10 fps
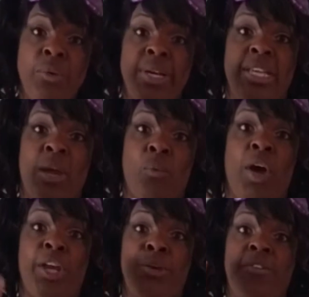is I
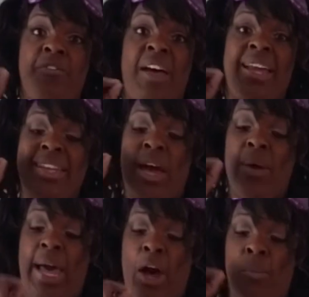want you to find out
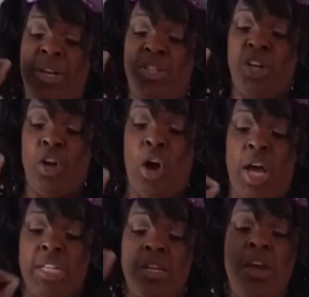how much it
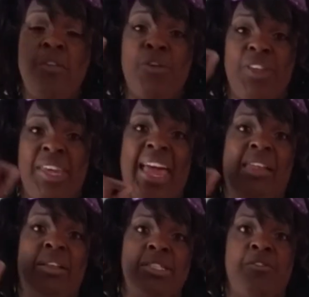cost for the
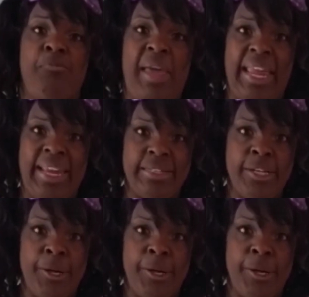gallons of paint.